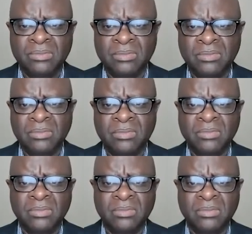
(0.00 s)

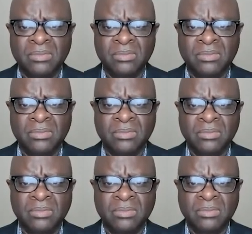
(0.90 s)

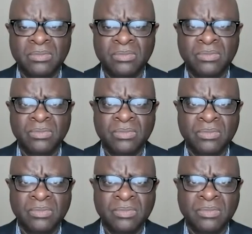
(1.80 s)

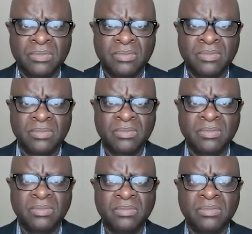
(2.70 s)

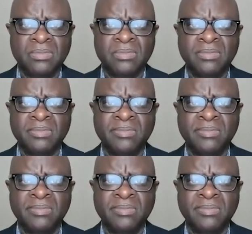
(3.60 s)
(not speaking)